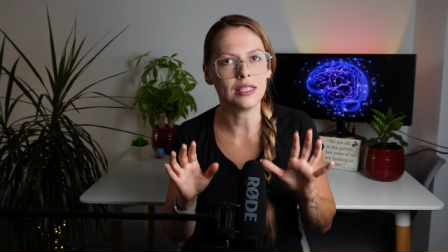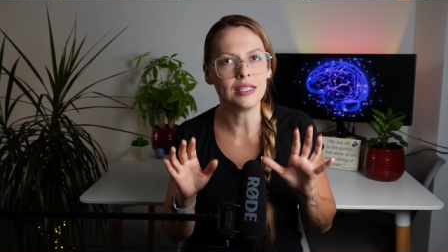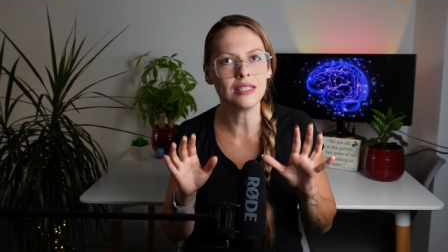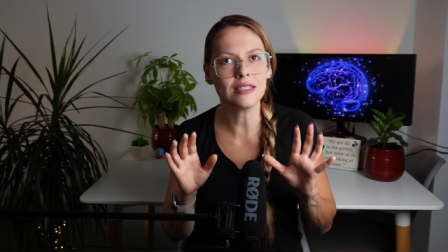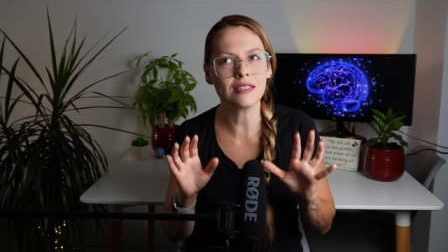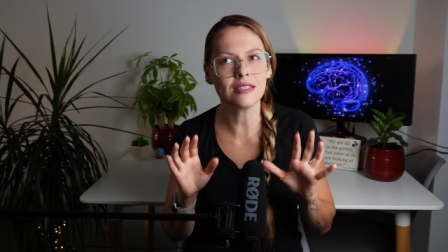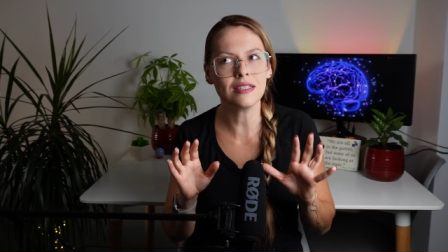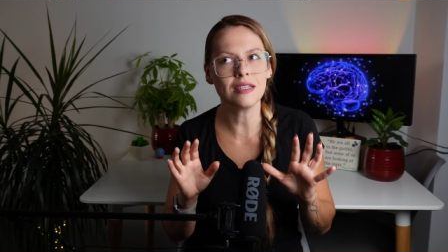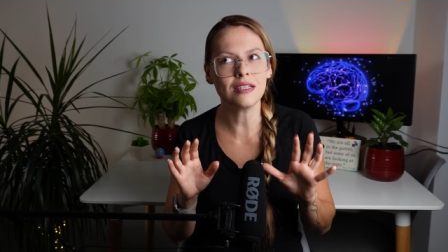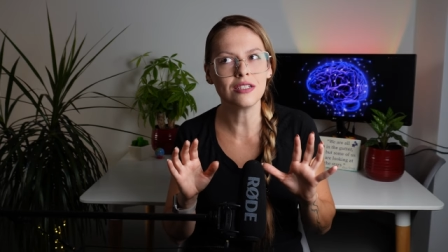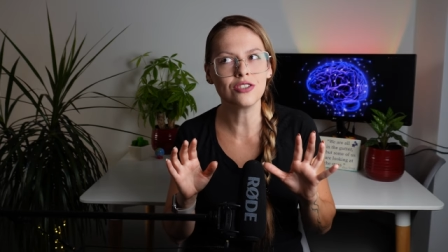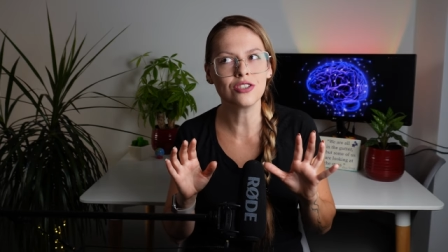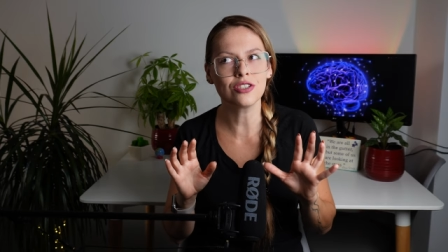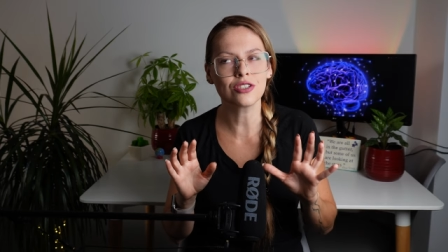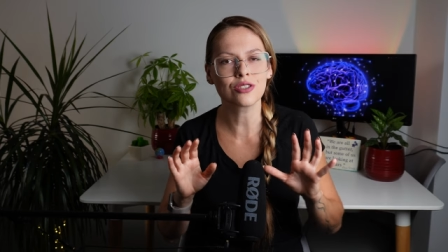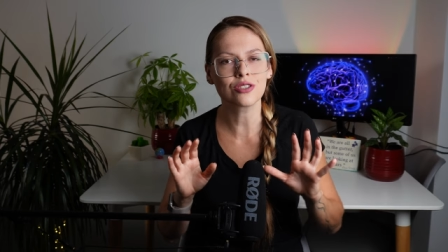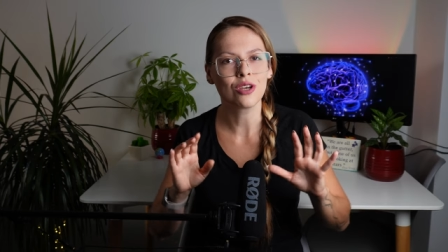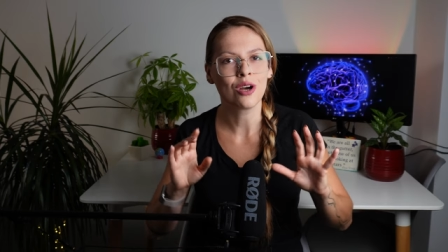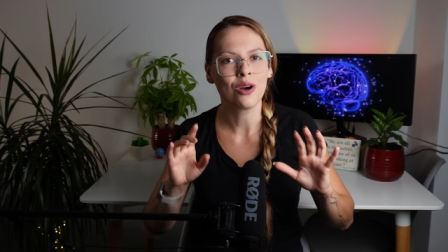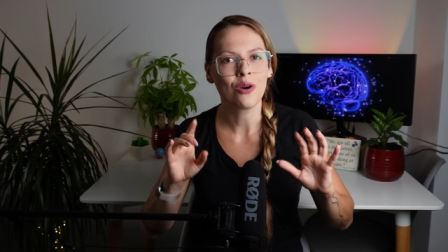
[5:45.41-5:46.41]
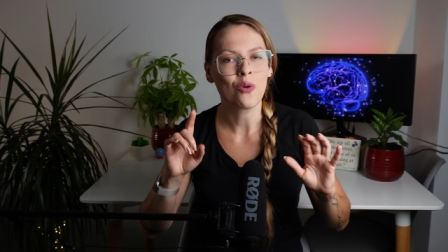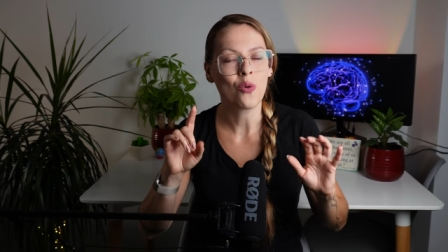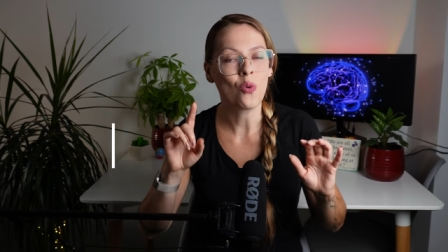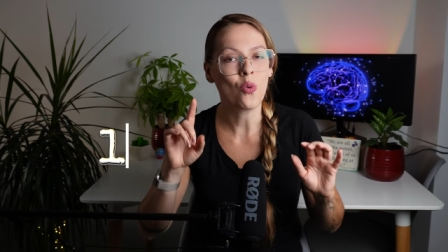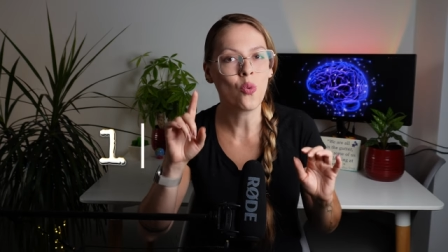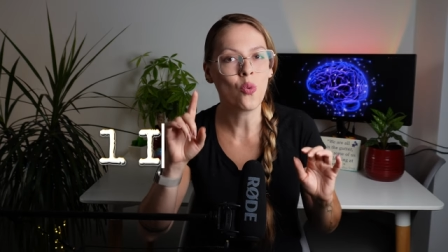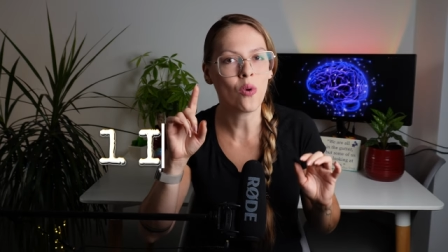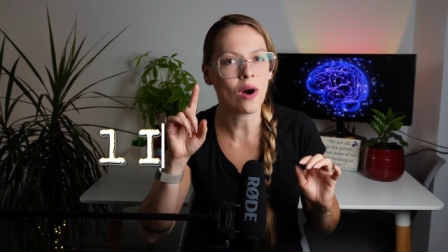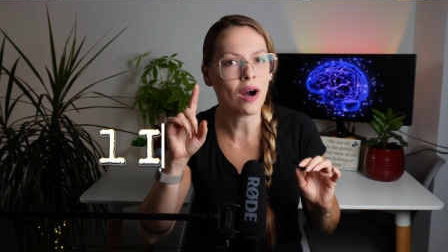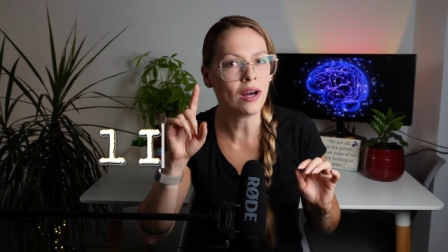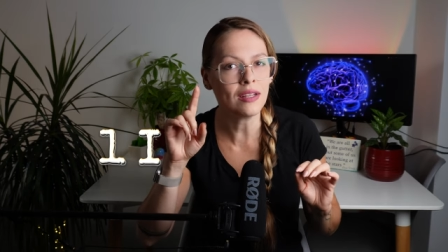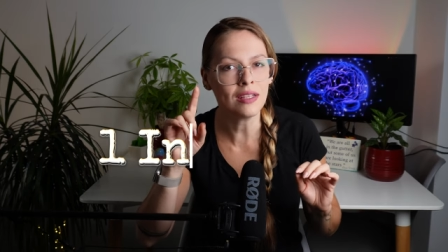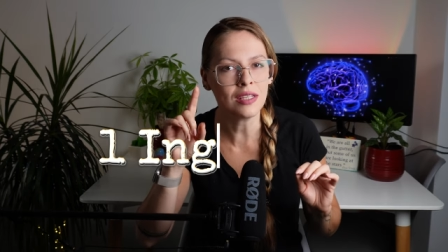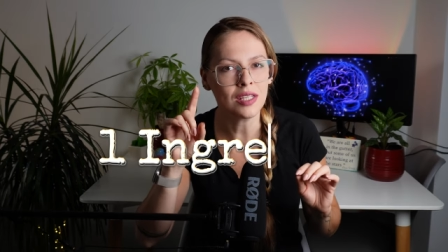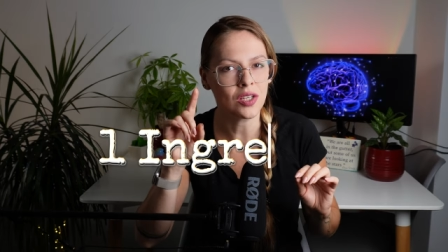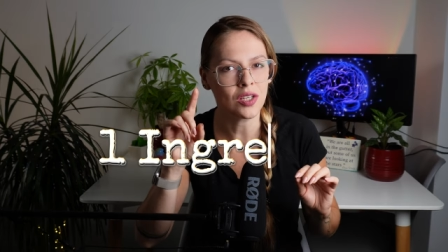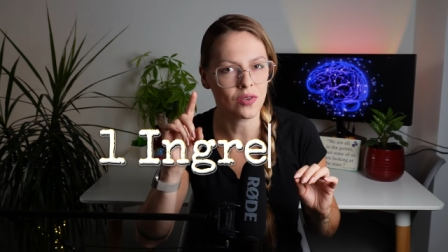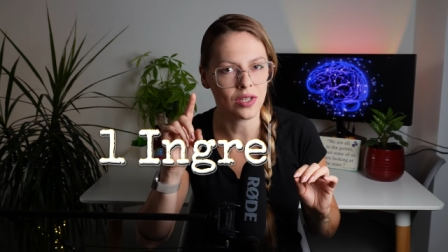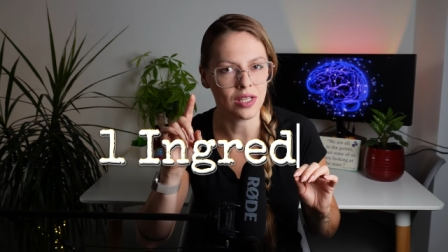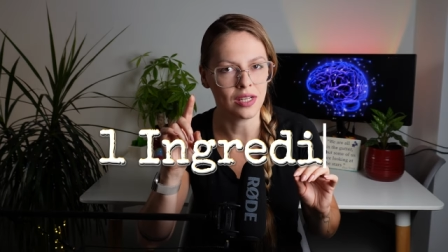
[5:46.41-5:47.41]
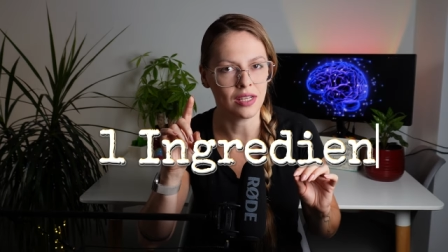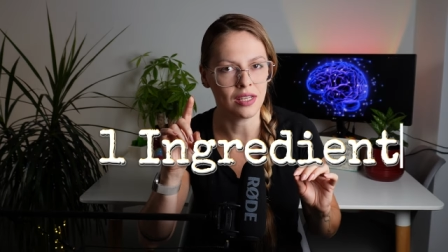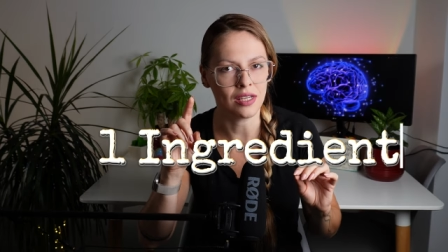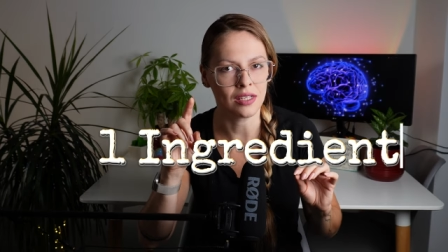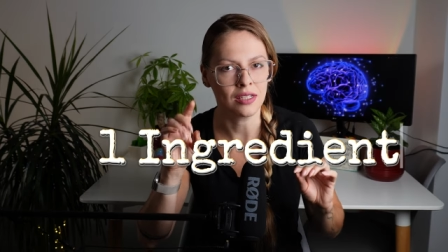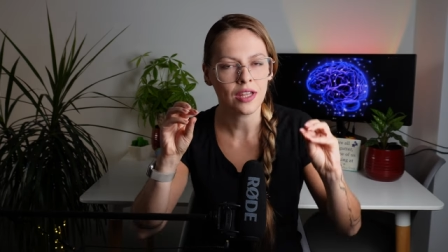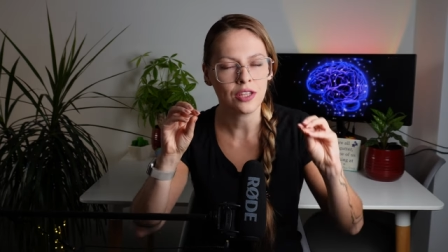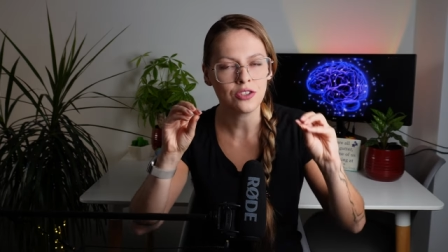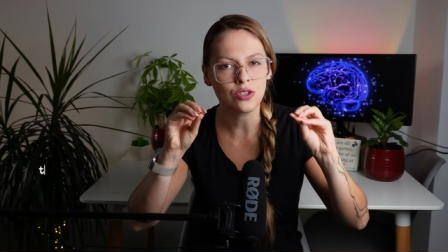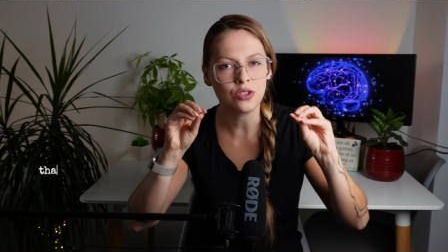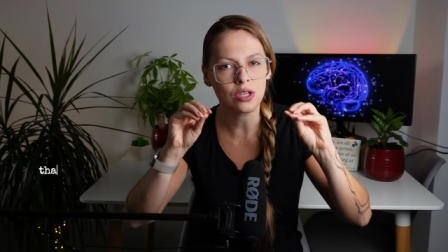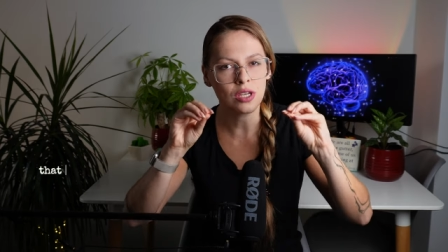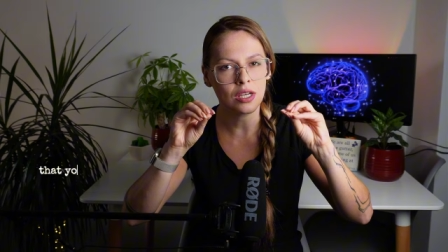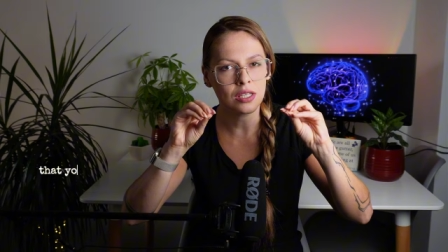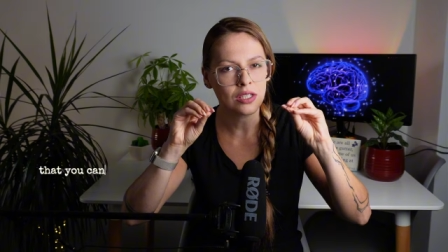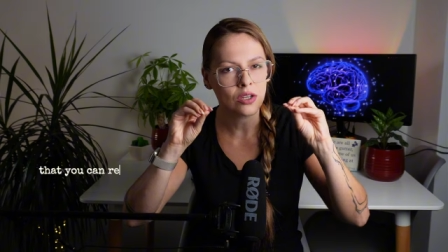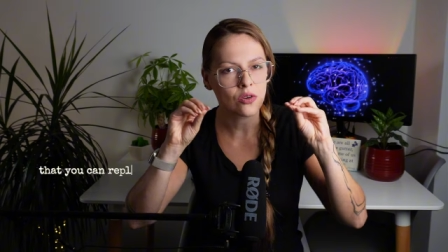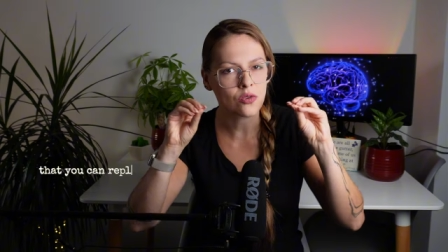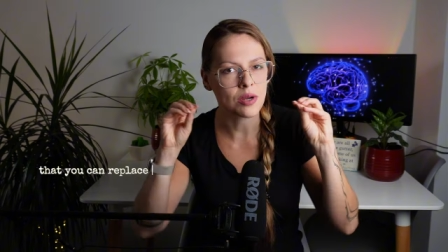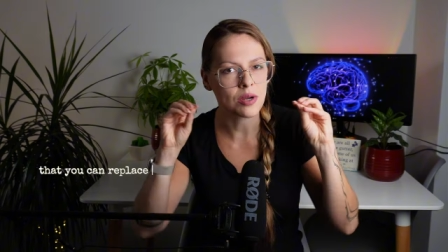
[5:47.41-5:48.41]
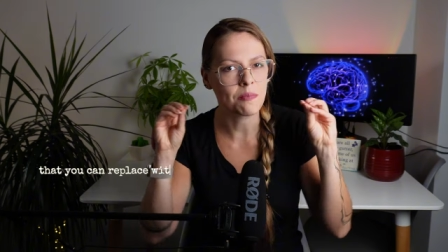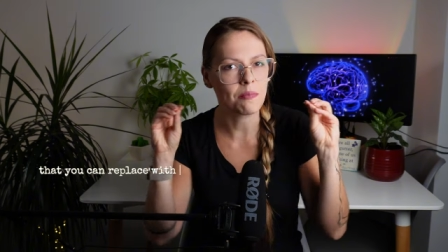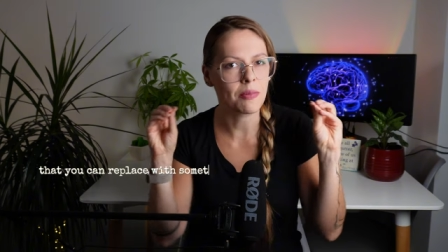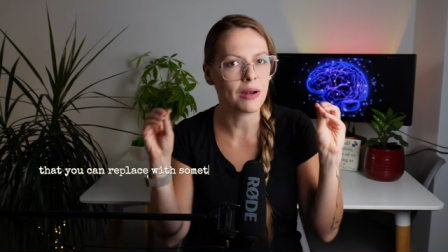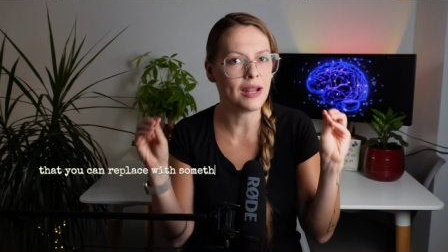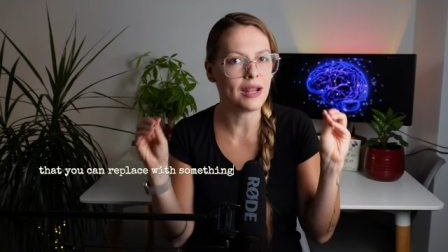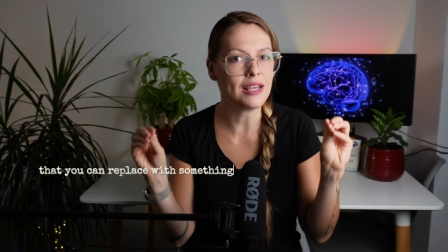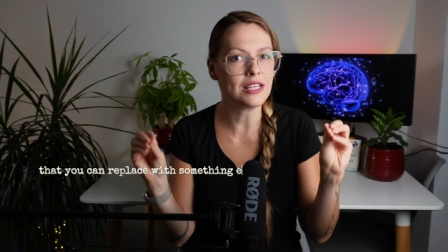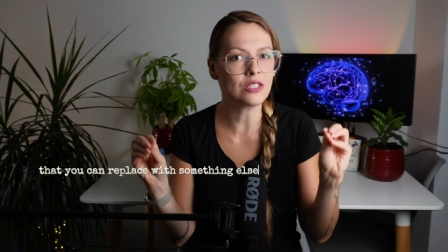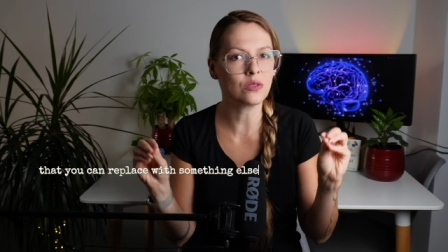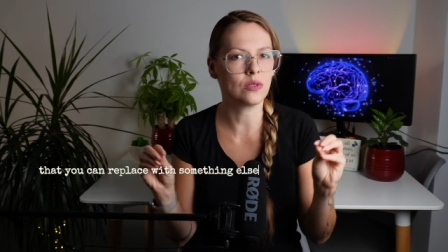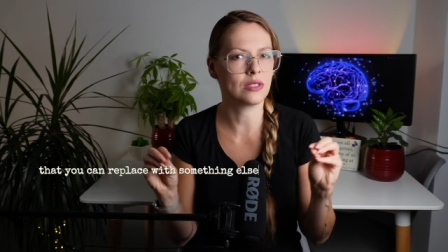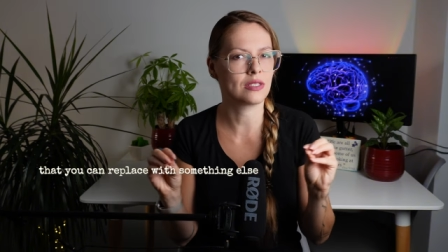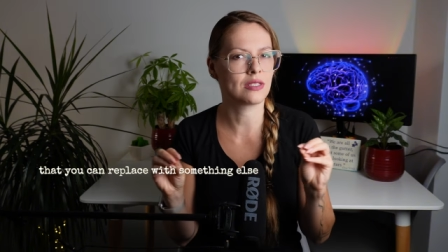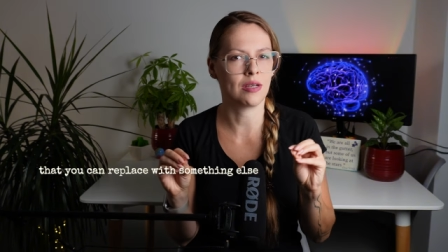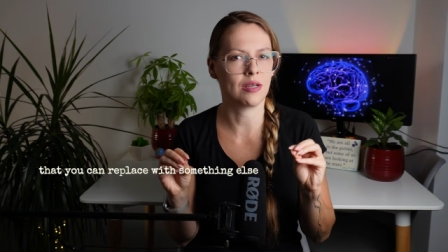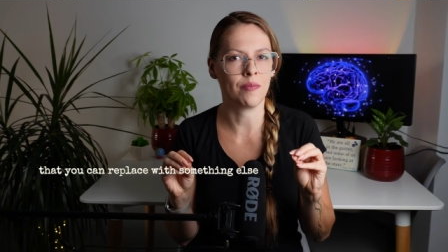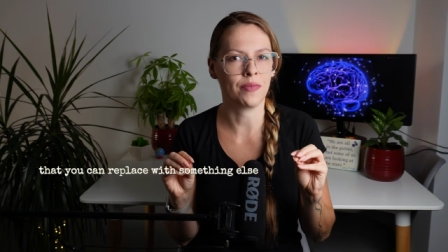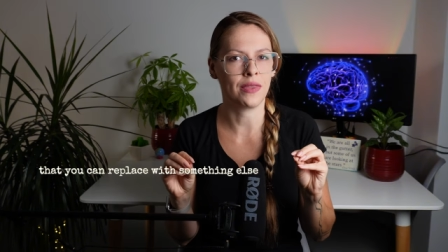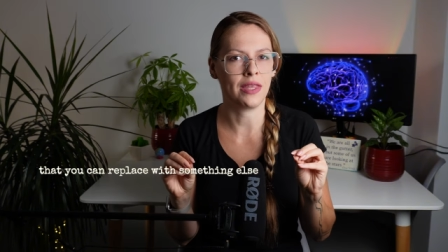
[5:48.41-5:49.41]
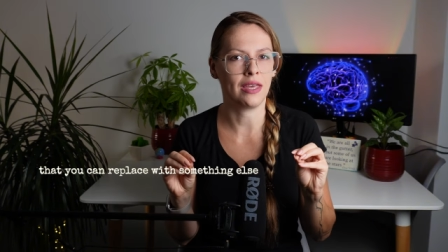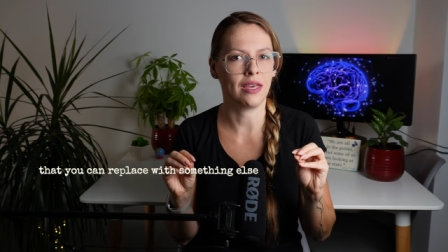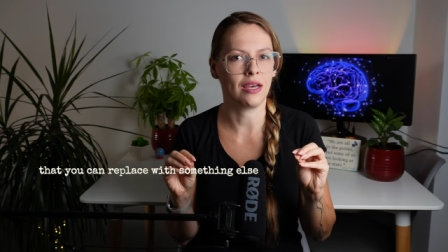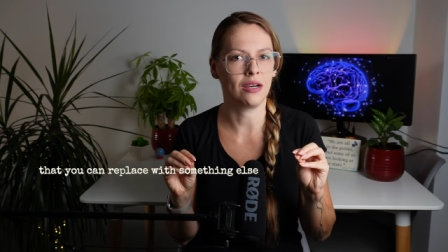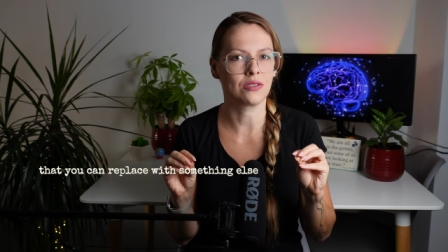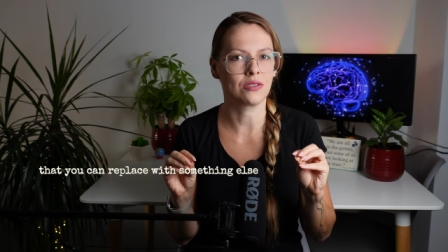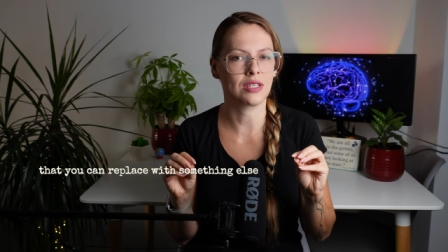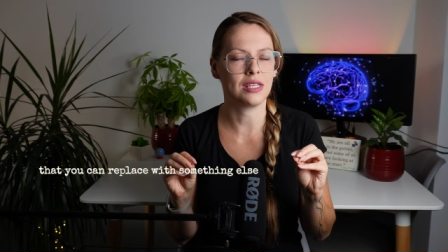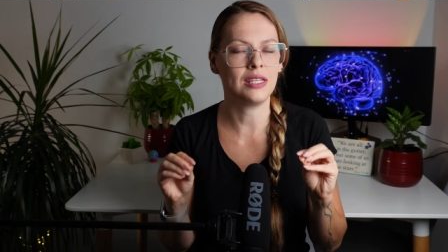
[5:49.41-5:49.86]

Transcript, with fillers: Is there just one ingredient that you can replace with something else?